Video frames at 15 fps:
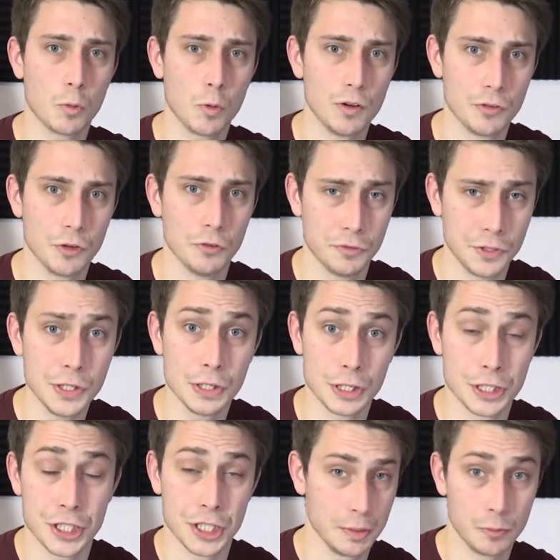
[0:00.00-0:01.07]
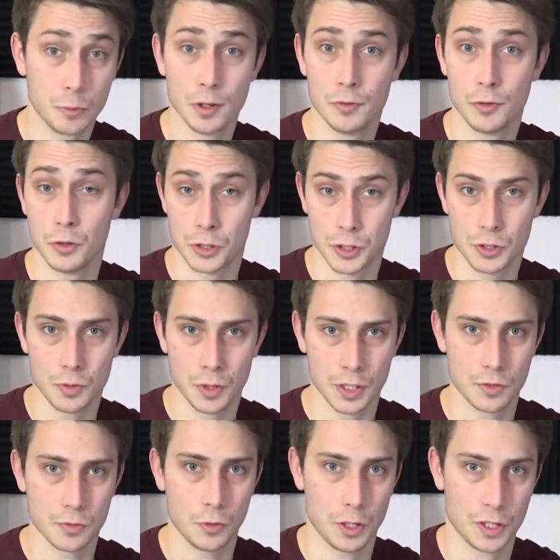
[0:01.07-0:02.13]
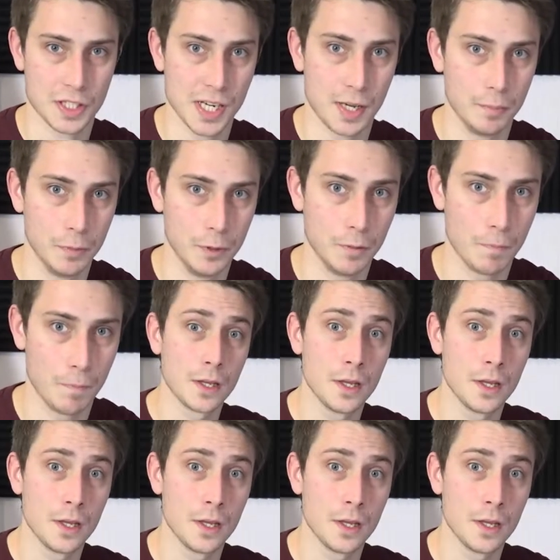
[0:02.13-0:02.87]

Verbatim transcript: with your viewership, with your students for example.